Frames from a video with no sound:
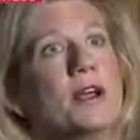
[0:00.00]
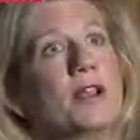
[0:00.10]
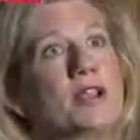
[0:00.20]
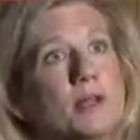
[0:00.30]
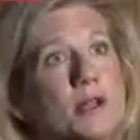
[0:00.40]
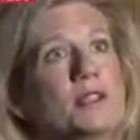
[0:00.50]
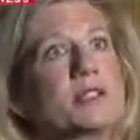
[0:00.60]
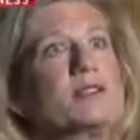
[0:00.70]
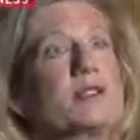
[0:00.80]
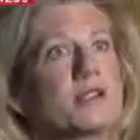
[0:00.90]
the communities
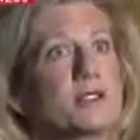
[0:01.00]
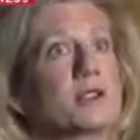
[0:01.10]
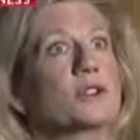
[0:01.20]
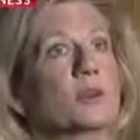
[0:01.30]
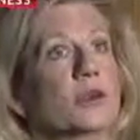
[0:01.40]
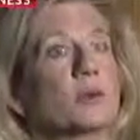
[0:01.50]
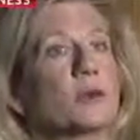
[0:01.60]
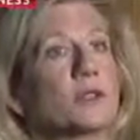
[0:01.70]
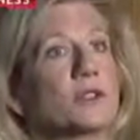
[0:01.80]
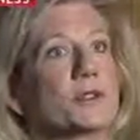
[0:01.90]
themselves are enjoying more
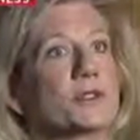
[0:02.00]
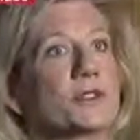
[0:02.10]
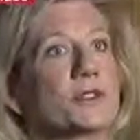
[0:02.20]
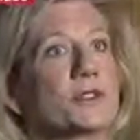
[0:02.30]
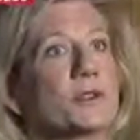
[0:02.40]
resources.